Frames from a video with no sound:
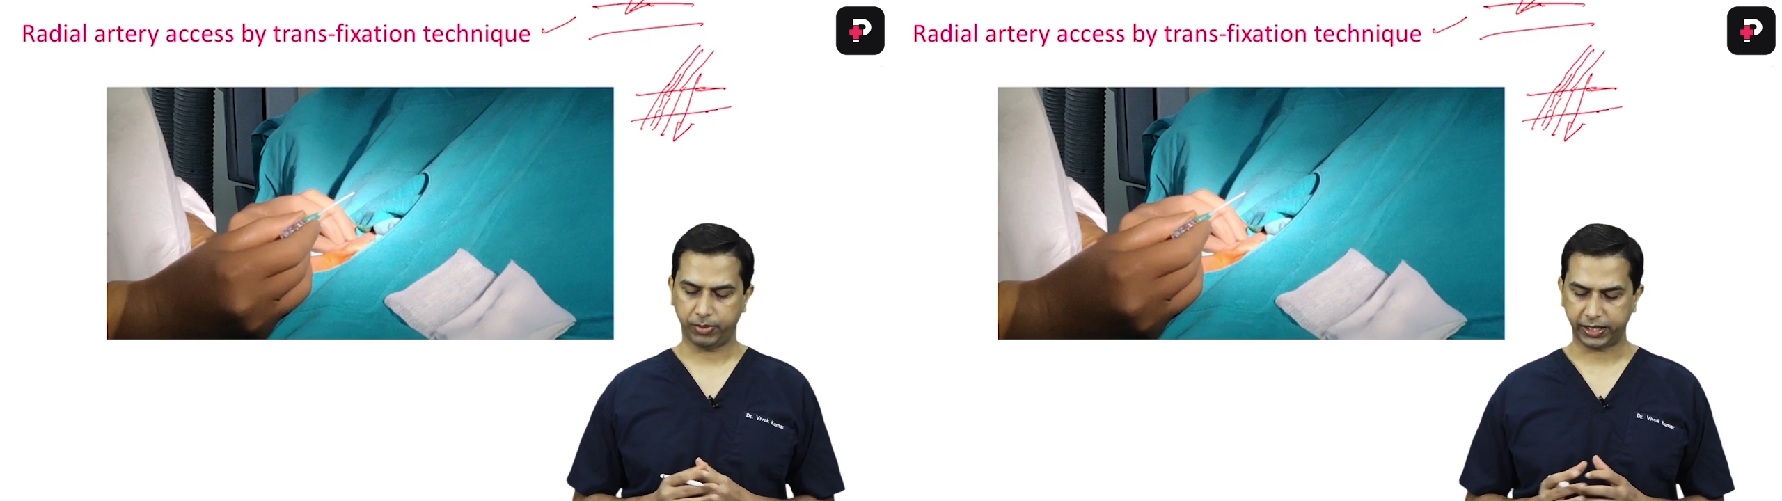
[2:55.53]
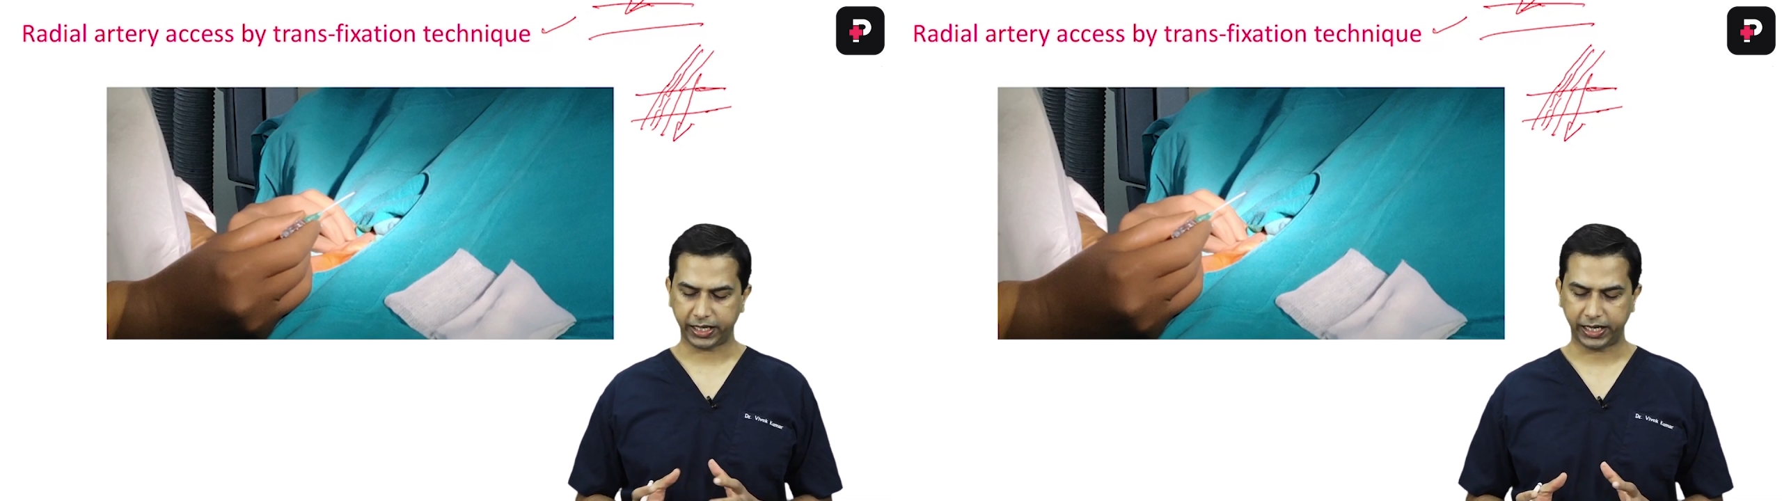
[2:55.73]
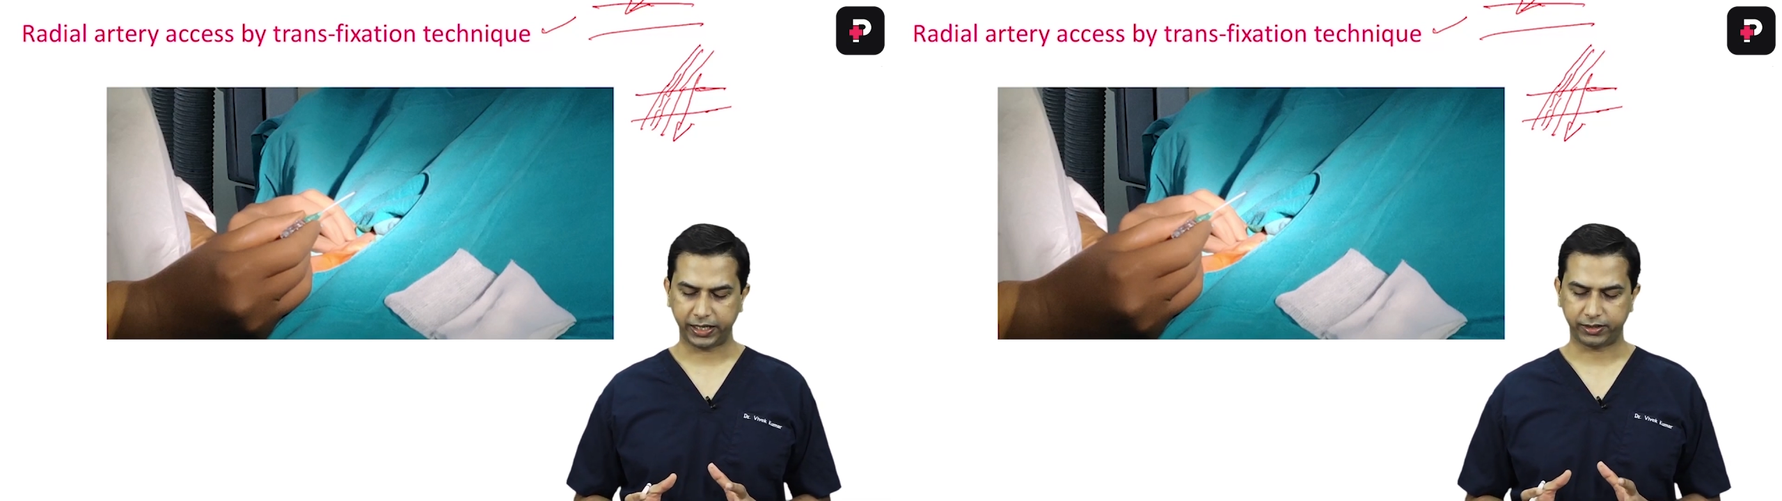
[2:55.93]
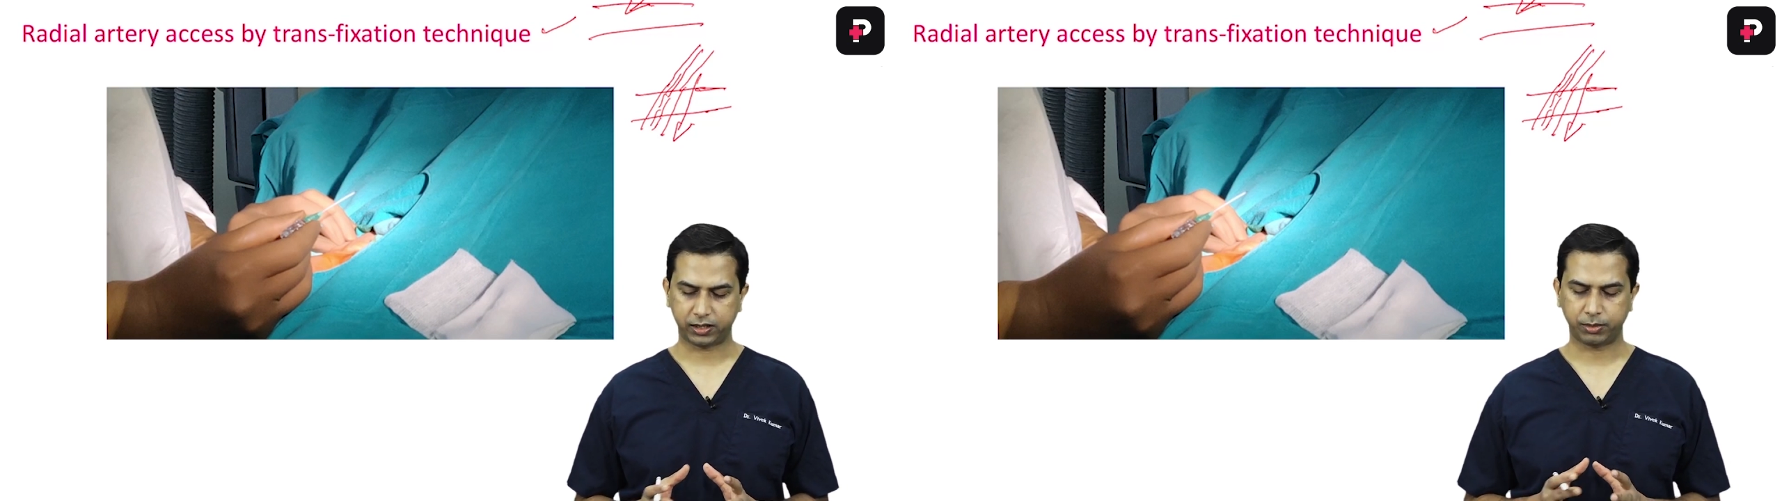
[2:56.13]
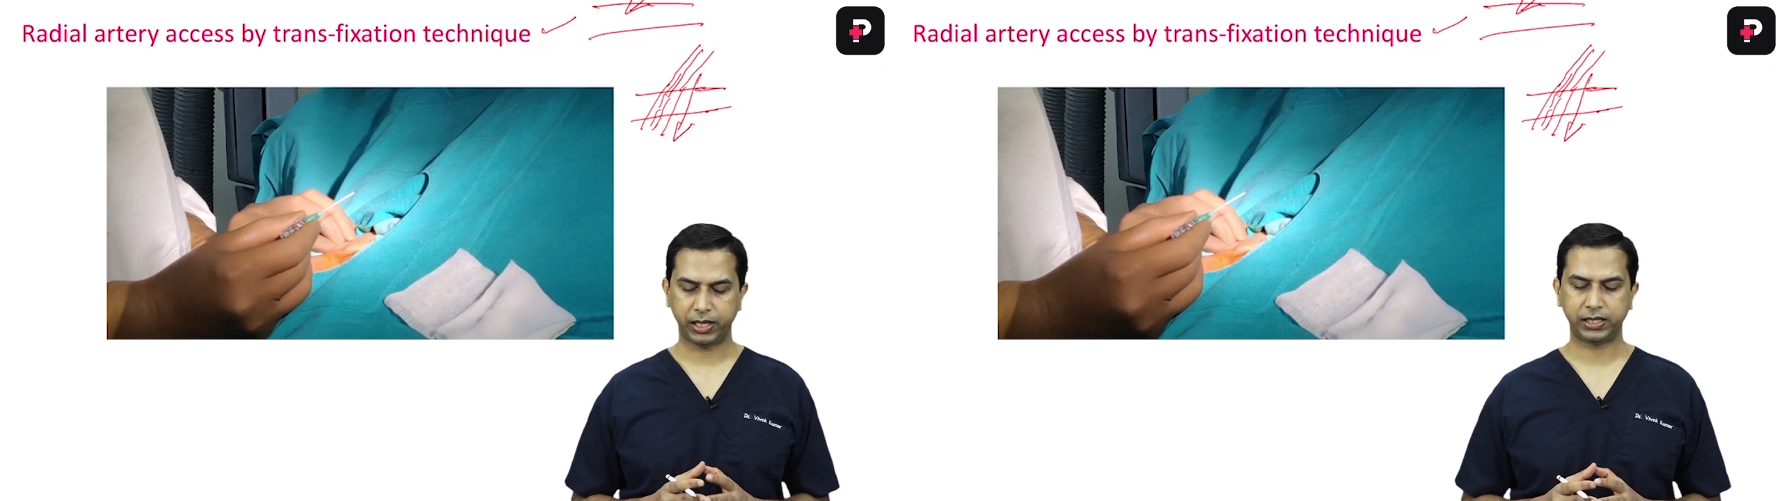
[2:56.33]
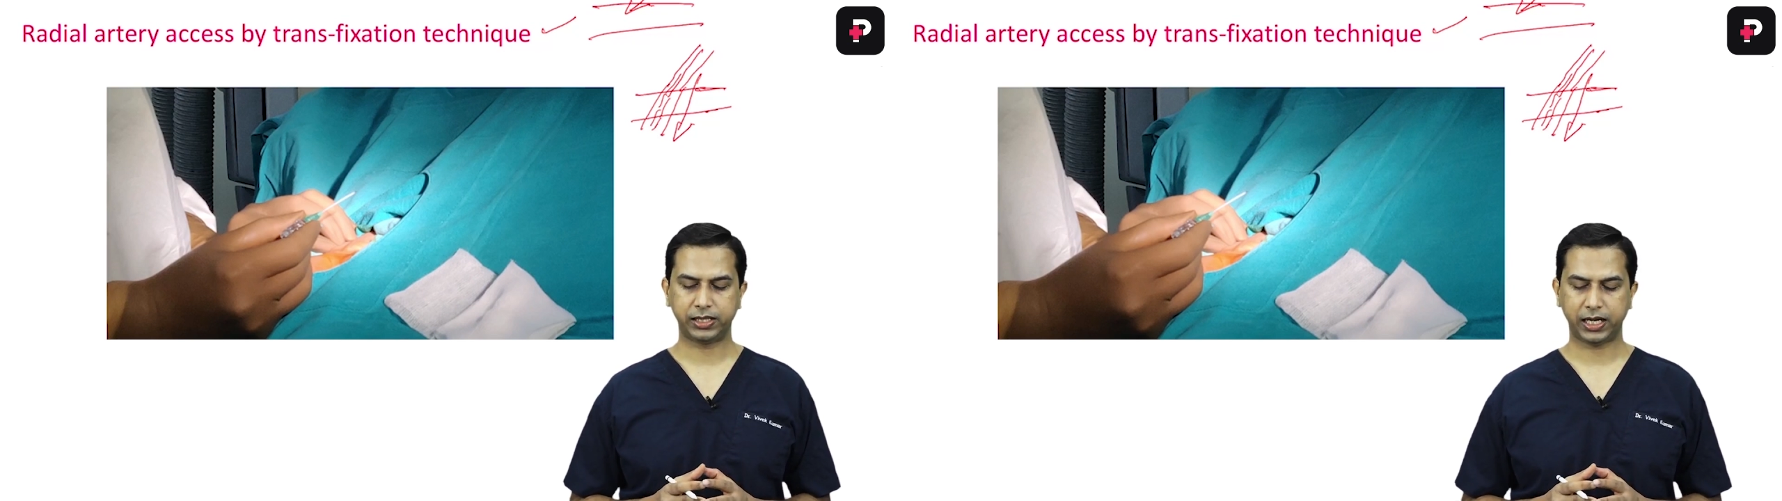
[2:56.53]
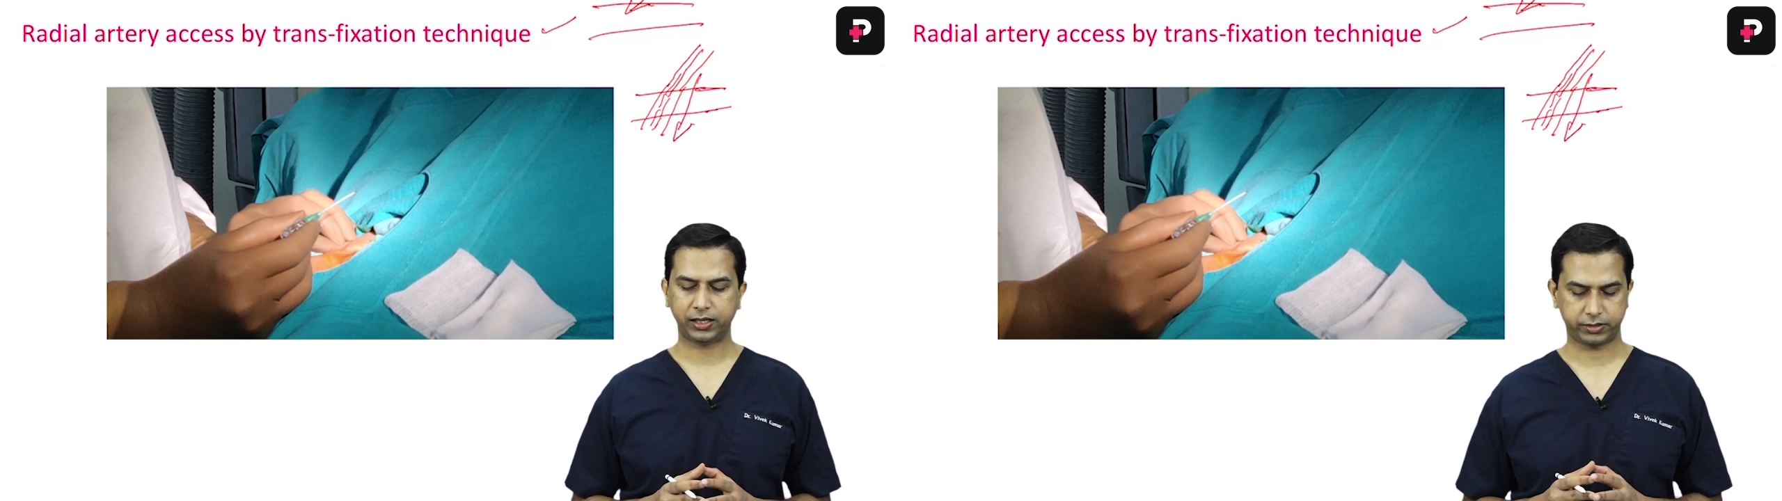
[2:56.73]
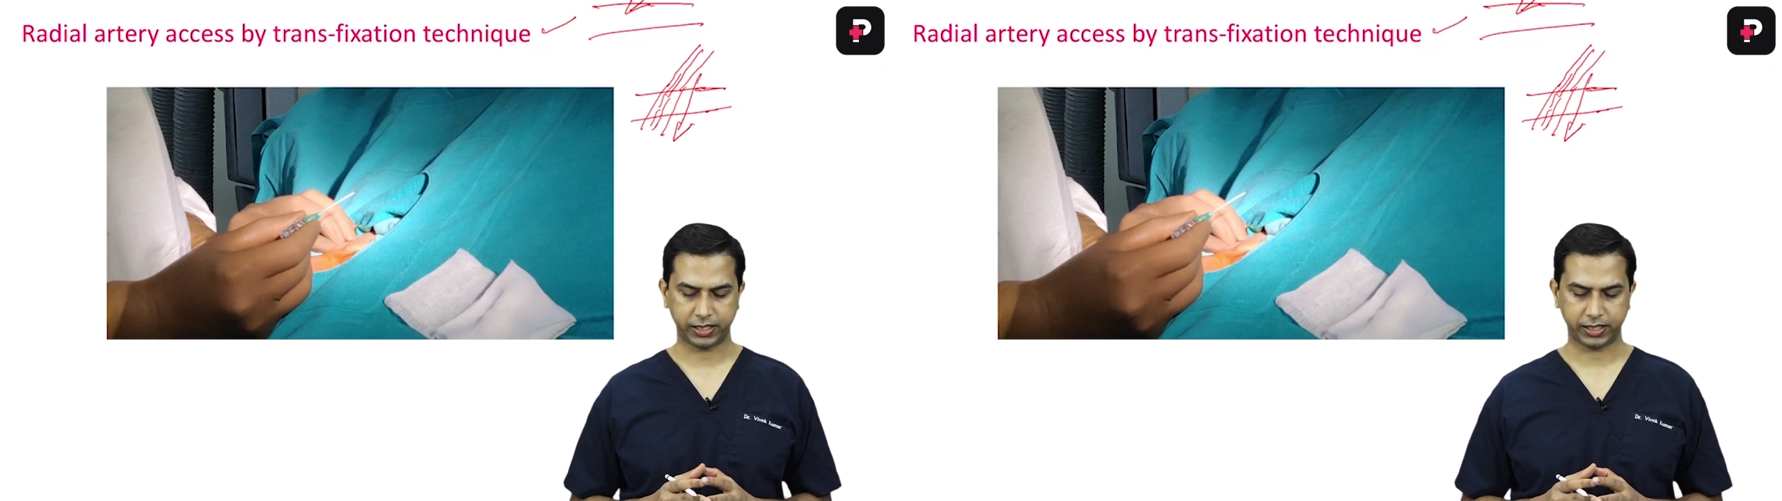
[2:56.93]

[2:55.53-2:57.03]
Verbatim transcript: but I recommend that